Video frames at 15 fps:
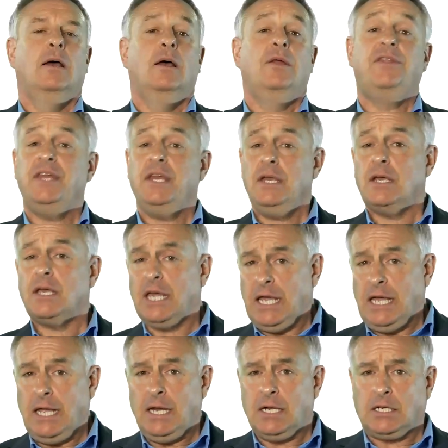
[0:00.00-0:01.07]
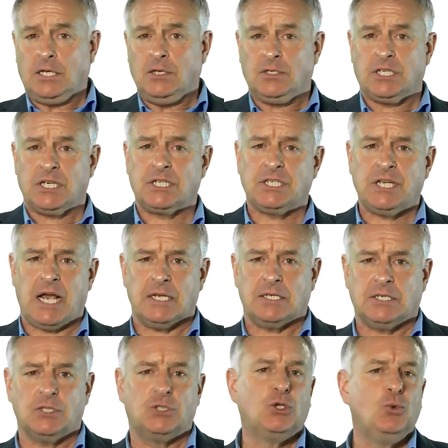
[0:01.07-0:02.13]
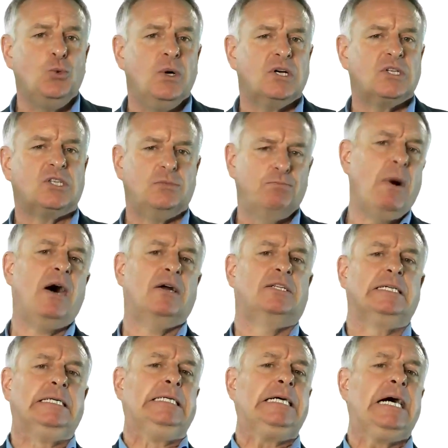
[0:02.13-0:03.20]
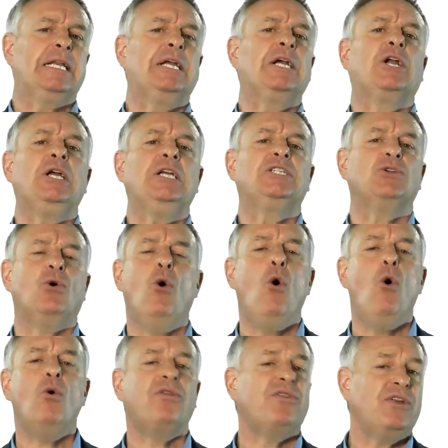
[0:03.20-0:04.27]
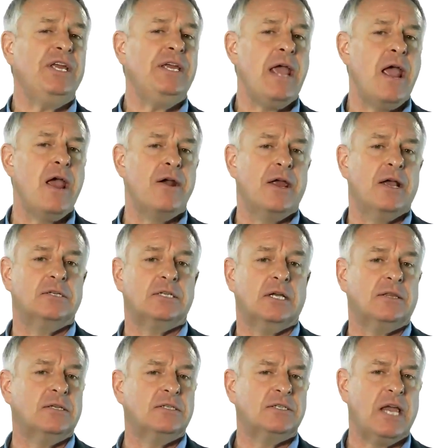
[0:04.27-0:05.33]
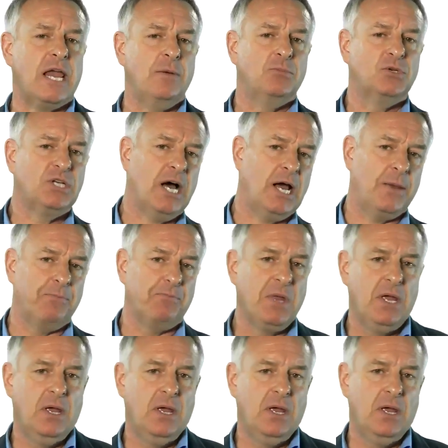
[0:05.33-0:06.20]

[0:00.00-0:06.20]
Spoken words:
The key to success is to work smarter and increase all three areas at the same time.